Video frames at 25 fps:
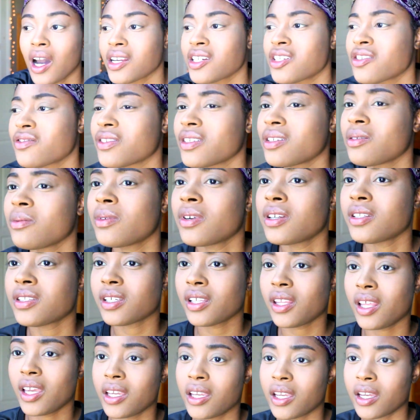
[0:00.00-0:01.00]
I just really wanted
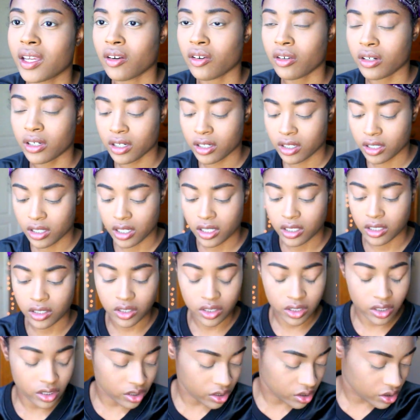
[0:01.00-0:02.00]
to like get on here
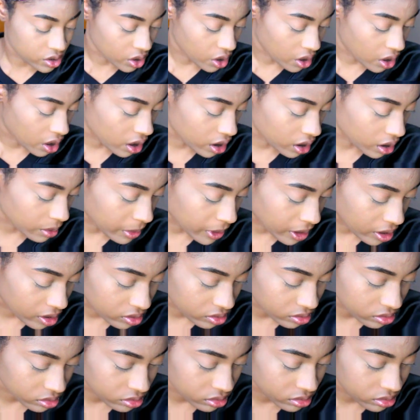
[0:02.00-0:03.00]
and just talk
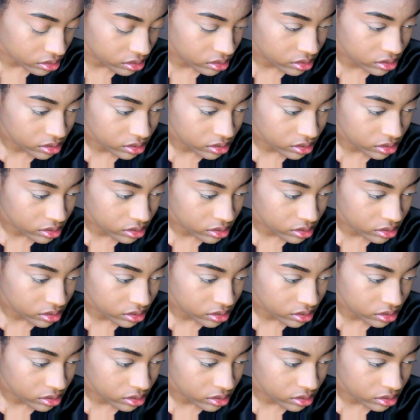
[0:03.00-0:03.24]
about